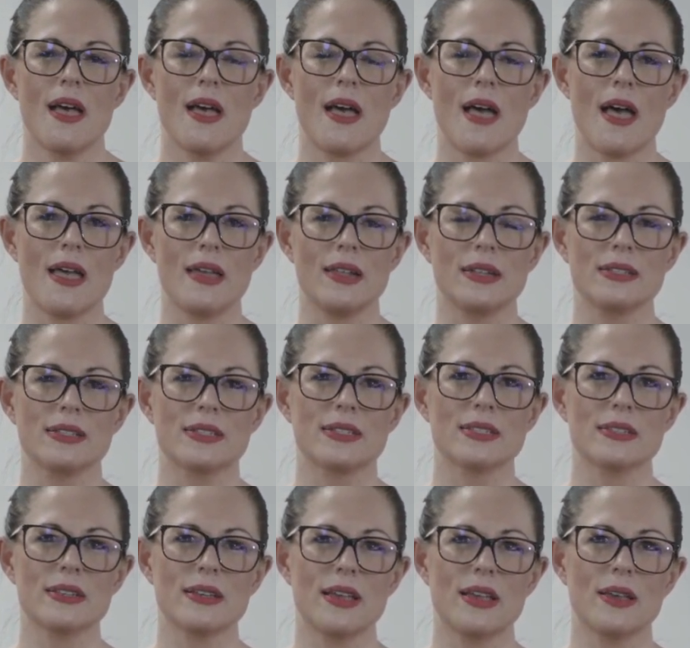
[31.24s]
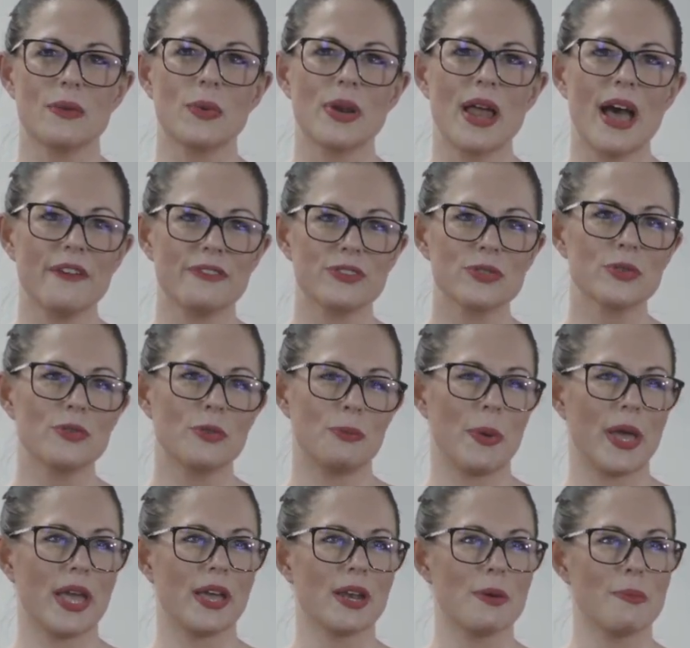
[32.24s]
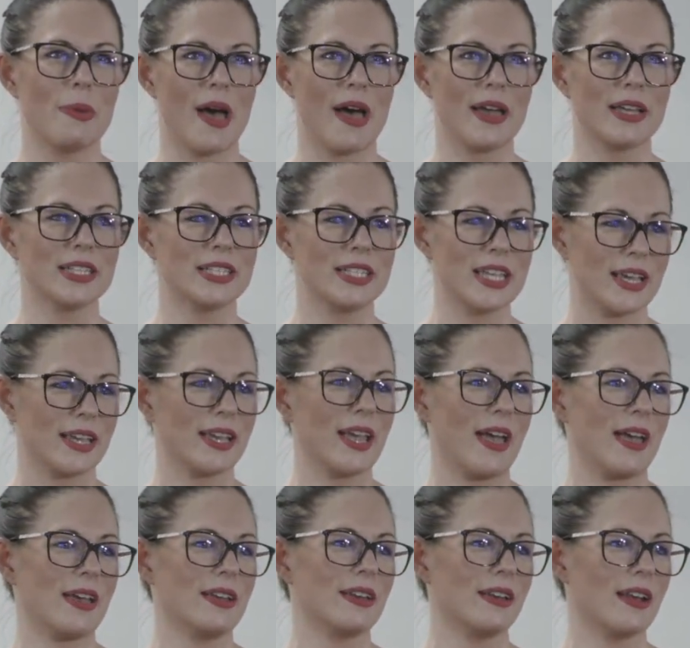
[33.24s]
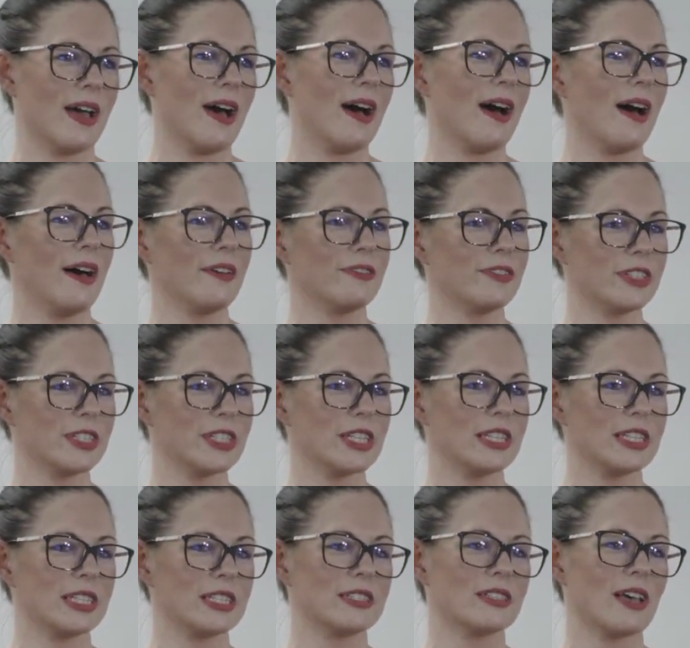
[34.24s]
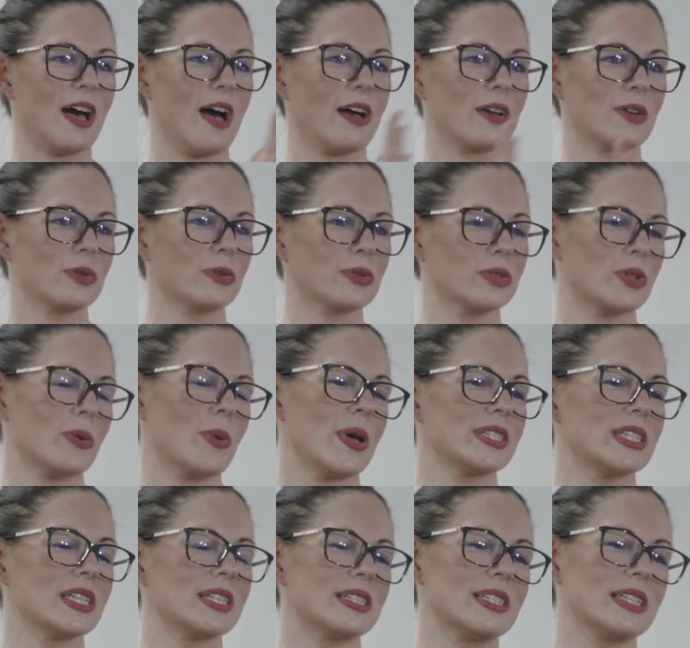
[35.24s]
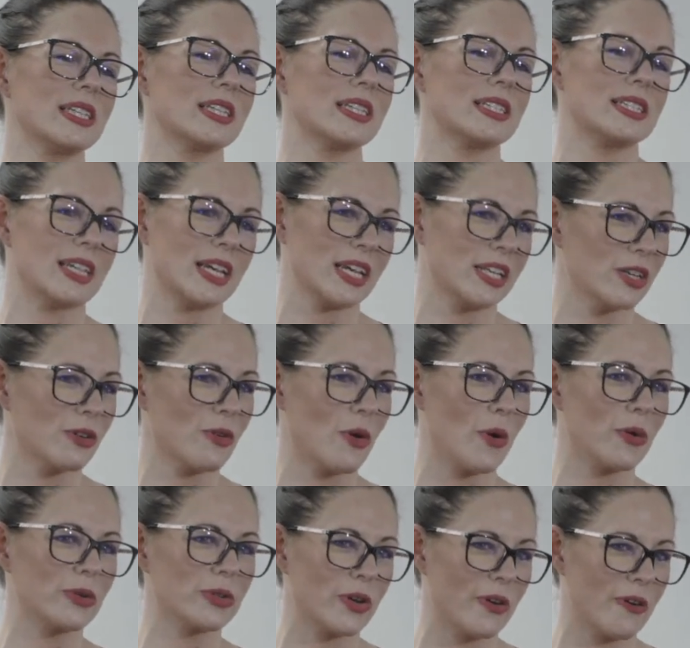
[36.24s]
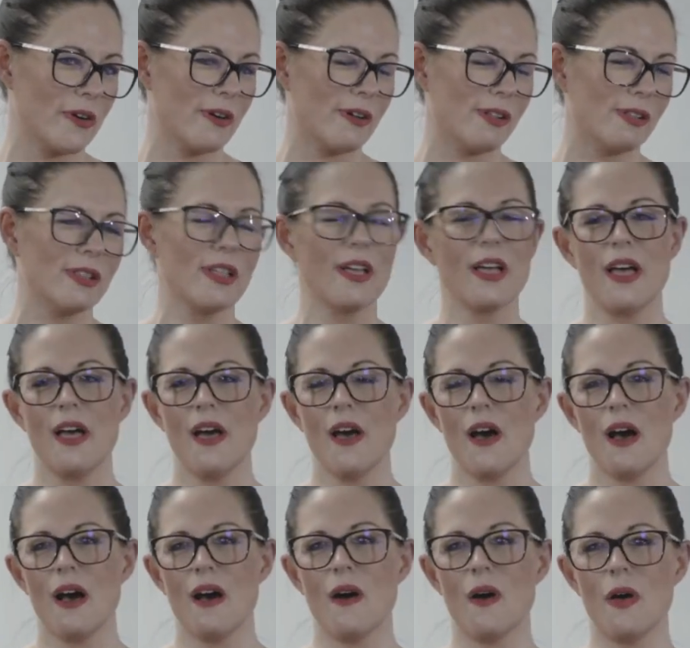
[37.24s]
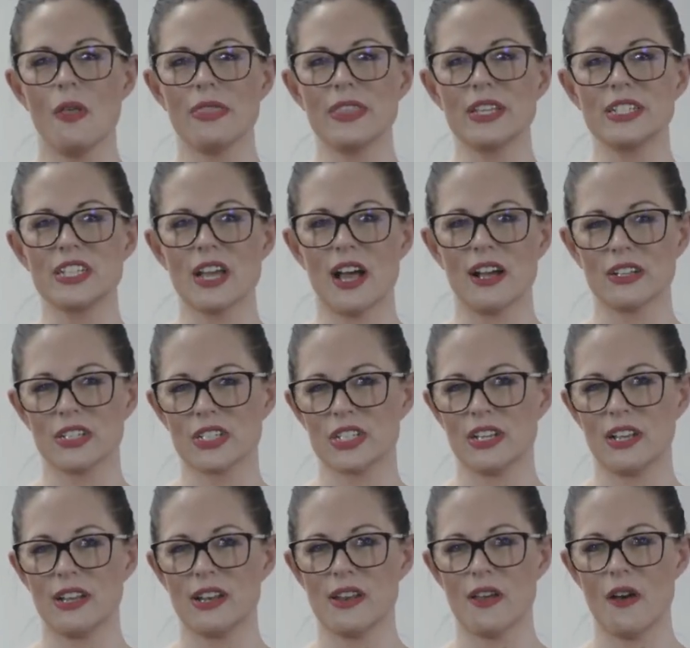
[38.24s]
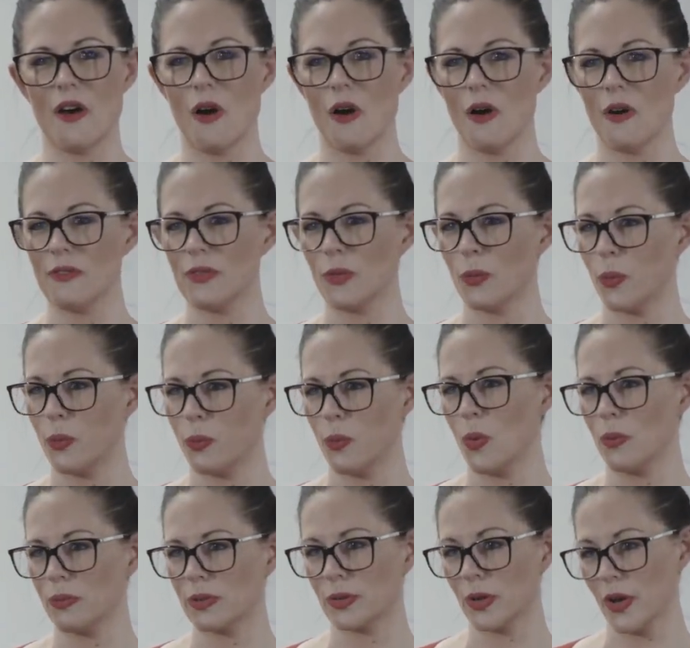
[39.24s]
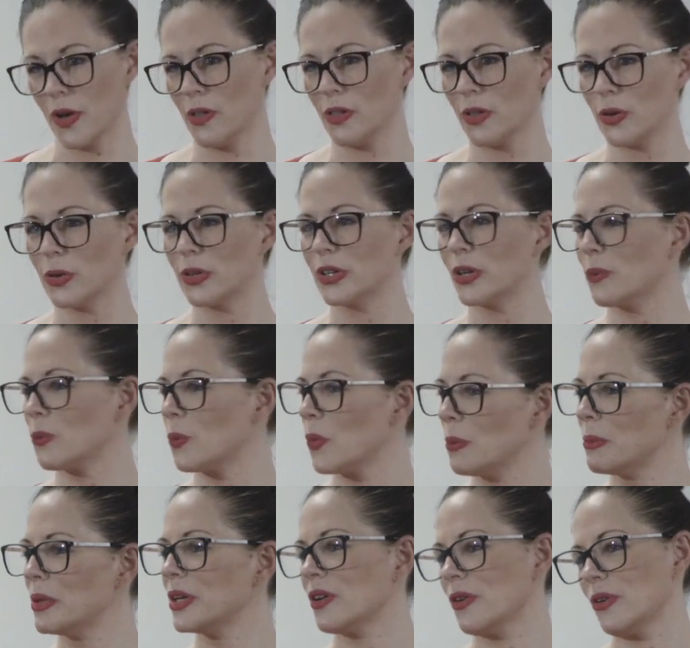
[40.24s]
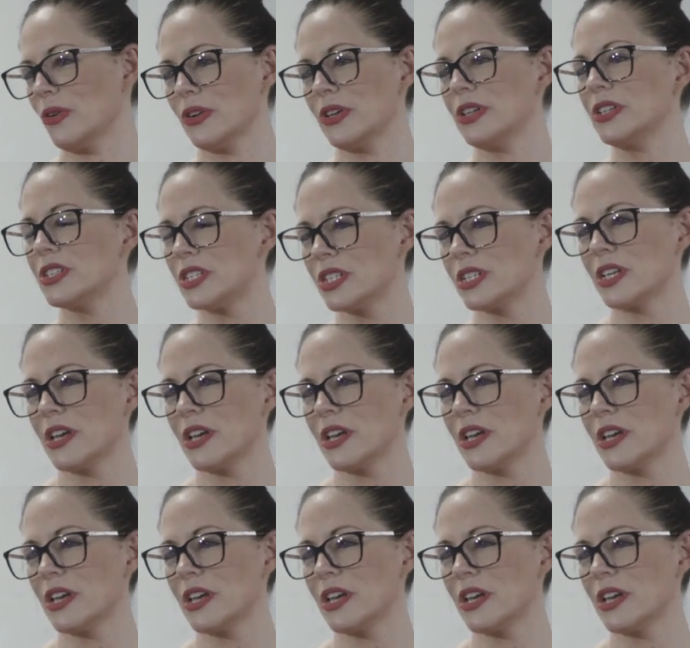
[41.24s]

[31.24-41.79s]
And it would have to have been about a decade and a half into this cycle. So as a 16-year-old girl on the junction of girlhood and womanhood,